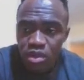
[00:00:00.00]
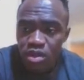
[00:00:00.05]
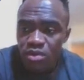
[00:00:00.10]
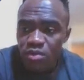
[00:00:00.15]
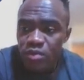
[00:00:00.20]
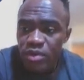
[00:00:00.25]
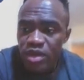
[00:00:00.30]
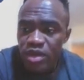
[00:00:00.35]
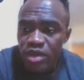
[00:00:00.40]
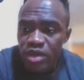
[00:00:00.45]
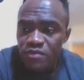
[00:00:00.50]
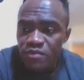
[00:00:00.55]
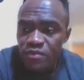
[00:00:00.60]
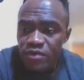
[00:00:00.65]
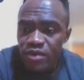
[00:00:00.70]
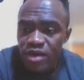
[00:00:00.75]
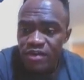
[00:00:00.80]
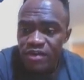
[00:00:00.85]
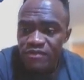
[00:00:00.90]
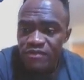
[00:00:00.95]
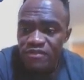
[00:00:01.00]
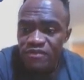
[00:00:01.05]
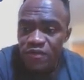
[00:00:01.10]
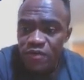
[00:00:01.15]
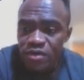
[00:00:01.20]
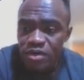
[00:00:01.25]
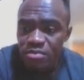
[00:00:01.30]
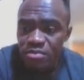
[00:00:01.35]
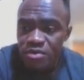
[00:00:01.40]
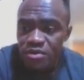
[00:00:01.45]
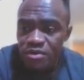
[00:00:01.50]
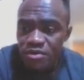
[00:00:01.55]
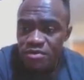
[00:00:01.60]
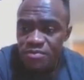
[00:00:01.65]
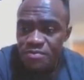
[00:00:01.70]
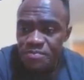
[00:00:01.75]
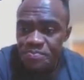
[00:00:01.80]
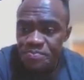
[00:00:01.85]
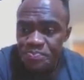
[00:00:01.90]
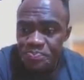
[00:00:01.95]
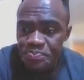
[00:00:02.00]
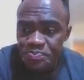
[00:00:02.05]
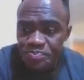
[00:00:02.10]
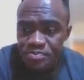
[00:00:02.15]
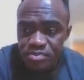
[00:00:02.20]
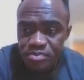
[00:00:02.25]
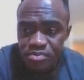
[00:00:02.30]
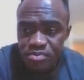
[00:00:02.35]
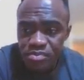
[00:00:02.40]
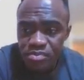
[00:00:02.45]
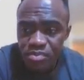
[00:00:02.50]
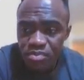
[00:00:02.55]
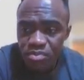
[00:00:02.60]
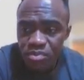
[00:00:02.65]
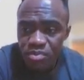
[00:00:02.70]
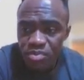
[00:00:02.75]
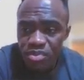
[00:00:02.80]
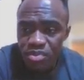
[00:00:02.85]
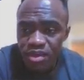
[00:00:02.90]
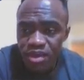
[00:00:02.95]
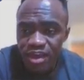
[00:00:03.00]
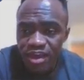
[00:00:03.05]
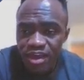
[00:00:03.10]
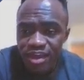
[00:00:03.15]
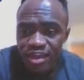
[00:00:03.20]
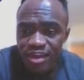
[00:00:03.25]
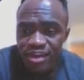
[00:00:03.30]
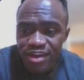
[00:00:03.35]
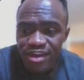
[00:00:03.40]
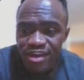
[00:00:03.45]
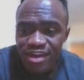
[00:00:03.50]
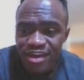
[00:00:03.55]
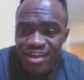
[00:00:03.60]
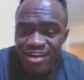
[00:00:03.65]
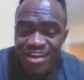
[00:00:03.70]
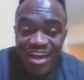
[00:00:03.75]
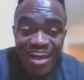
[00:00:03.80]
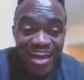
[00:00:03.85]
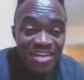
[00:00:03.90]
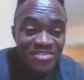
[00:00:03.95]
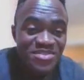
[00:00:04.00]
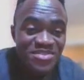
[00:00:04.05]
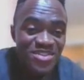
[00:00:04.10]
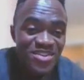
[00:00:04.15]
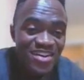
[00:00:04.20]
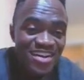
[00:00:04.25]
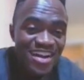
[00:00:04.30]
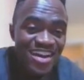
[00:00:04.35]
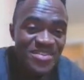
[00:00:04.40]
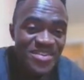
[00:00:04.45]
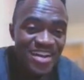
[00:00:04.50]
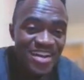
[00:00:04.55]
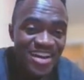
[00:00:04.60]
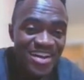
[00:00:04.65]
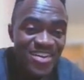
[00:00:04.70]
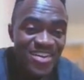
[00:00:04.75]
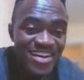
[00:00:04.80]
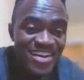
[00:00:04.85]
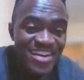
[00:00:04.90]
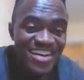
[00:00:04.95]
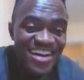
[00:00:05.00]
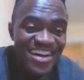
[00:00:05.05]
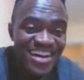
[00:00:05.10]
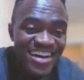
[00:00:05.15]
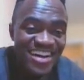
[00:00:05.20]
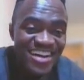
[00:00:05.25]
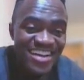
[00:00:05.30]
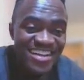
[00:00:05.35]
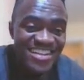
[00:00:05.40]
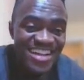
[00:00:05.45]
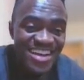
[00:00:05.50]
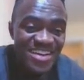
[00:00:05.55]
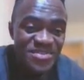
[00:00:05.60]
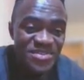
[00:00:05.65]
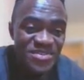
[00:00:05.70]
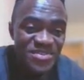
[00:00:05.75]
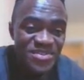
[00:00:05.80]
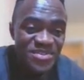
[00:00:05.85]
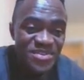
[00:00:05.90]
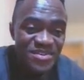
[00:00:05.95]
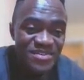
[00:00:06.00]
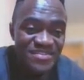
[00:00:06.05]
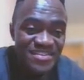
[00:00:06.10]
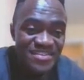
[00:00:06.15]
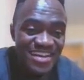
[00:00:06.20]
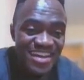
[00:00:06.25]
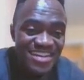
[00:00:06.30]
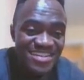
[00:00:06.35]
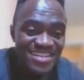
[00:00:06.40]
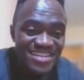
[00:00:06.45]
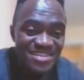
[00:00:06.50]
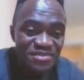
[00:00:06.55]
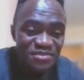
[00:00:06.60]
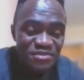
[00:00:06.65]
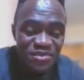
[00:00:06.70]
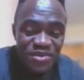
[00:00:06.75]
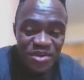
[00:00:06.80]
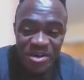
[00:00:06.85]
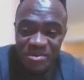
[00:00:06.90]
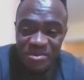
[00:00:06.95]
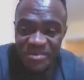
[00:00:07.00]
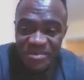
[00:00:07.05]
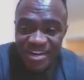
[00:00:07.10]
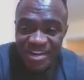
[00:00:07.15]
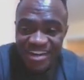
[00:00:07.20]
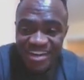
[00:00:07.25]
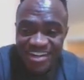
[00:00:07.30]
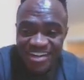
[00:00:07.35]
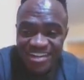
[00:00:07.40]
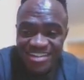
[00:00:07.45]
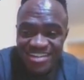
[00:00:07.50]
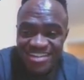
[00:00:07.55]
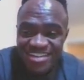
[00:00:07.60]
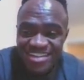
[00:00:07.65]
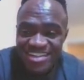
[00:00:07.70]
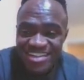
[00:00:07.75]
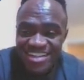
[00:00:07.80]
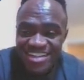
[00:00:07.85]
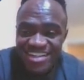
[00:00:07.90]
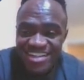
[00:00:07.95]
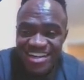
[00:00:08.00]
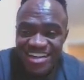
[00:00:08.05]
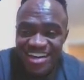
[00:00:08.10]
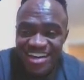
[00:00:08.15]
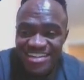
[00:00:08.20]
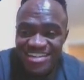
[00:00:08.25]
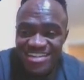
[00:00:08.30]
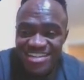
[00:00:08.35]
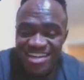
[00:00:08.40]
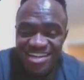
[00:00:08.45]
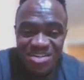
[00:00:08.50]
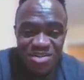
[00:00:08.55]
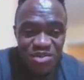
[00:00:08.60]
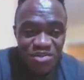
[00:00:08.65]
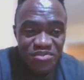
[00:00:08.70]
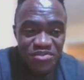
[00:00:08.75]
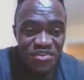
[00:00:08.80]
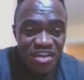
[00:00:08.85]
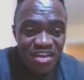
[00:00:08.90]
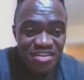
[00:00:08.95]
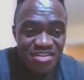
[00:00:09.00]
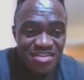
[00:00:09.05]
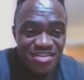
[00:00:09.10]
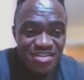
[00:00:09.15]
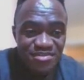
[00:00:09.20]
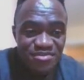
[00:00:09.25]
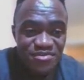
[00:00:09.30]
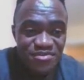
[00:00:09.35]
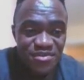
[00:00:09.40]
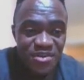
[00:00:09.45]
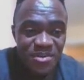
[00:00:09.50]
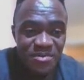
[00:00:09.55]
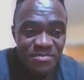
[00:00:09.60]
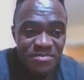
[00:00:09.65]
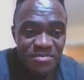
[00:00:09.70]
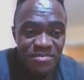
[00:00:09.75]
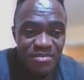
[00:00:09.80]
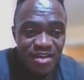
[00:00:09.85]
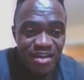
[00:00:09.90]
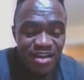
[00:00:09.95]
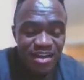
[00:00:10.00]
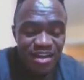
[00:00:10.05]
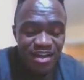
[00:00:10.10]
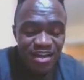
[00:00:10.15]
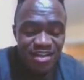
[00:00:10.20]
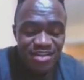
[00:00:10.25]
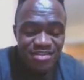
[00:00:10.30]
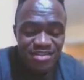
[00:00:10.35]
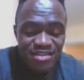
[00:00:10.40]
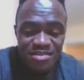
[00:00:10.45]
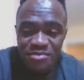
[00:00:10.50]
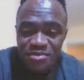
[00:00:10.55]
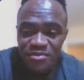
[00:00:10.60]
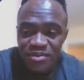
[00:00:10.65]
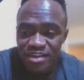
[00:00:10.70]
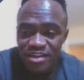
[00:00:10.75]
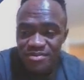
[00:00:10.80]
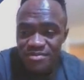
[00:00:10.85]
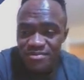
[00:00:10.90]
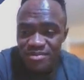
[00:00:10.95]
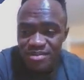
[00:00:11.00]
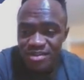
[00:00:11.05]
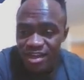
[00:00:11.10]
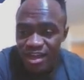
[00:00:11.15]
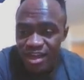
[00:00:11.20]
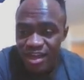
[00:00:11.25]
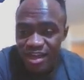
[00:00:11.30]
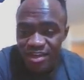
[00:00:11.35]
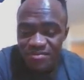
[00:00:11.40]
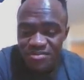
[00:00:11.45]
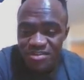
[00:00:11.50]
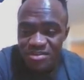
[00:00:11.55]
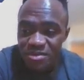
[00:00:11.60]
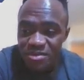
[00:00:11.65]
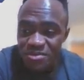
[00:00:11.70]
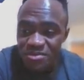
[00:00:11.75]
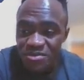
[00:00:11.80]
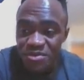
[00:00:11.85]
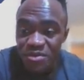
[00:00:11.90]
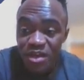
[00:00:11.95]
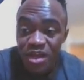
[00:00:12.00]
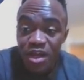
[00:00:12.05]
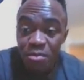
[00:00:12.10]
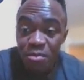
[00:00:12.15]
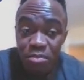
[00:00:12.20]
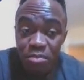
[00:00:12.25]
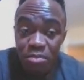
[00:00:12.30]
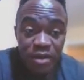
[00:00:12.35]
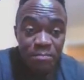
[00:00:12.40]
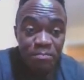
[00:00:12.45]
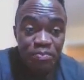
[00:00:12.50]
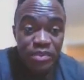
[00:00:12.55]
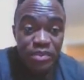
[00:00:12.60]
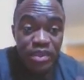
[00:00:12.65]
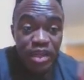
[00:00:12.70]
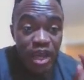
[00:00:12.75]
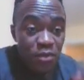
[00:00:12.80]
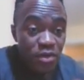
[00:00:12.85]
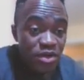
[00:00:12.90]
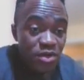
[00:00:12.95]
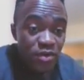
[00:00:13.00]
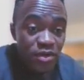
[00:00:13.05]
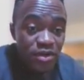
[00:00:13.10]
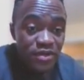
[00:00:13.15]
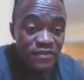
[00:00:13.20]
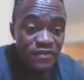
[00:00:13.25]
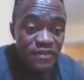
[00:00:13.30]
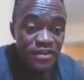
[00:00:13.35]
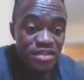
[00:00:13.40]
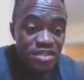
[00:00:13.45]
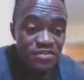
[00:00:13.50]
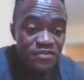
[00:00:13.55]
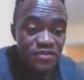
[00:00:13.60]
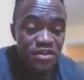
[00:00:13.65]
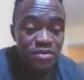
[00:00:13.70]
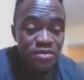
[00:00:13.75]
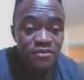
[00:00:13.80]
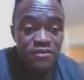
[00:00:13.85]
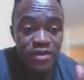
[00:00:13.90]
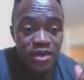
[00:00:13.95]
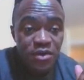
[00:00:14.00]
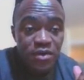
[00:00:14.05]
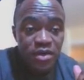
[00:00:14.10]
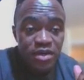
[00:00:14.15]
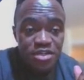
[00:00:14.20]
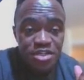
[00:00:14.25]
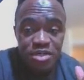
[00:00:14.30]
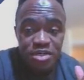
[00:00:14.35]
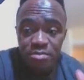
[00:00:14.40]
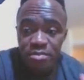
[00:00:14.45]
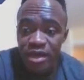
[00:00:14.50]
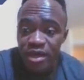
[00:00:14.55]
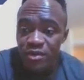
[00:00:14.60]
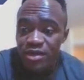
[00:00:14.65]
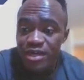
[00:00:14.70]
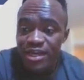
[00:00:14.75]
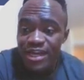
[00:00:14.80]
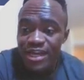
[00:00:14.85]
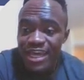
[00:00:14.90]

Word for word: We have we have the phone number and uh, I have to log out now. Um, that was just a notification from. Uh, I just got a notification from uh, team directors. Like I have something else to do, but I want to go ahead and finish this video before I go ahead and jump out.